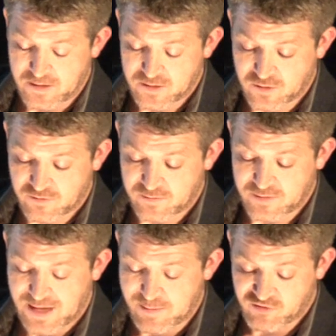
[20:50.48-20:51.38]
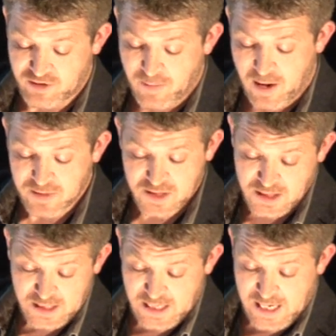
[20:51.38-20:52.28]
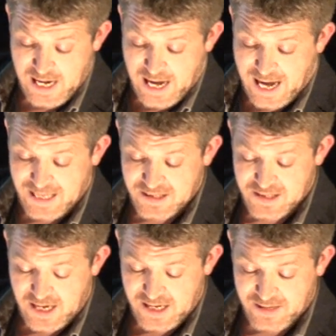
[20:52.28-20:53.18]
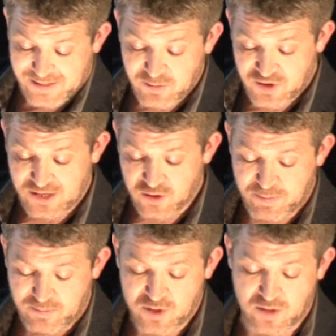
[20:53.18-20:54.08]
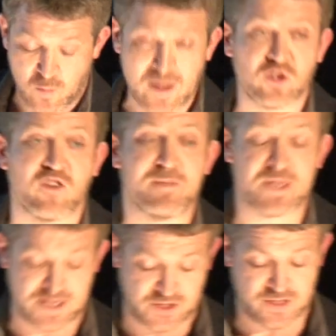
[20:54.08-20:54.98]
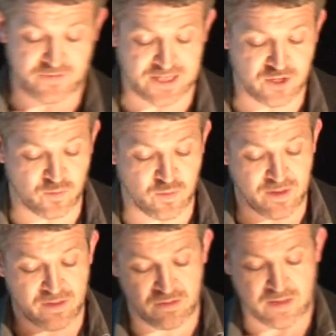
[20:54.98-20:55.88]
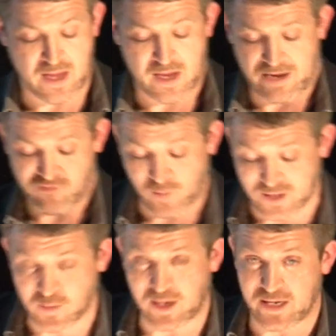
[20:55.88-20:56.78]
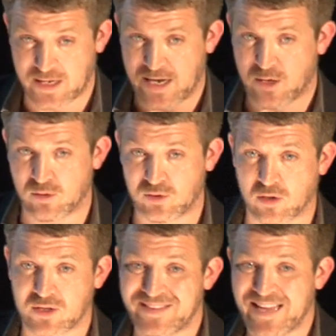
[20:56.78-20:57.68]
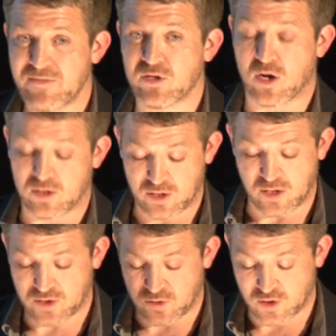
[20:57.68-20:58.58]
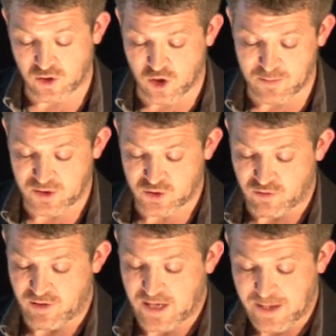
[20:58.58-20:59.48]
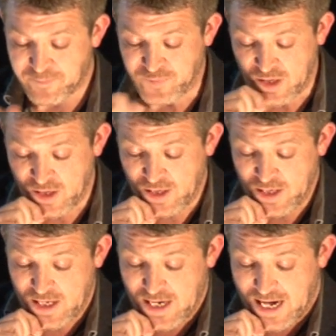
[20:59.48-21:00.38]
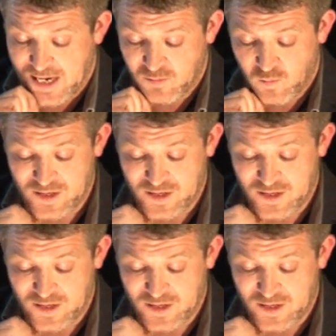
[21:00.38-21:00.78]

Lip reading: sort of chemistry department. And that was set up, it was a Welsh Government initiative set up with Andrew Westwell and a guy called Dr. David Caldicott, who's going to come in the story again. And